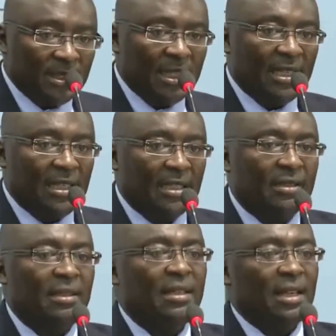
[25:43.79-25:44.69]

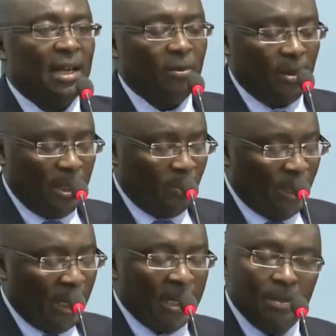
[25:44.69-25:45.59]
taken, and
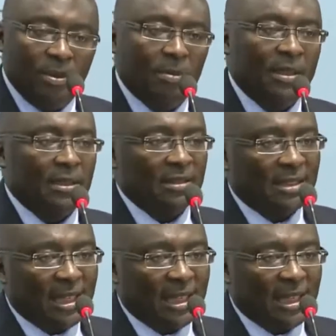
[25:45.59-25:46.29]
we are implementing it.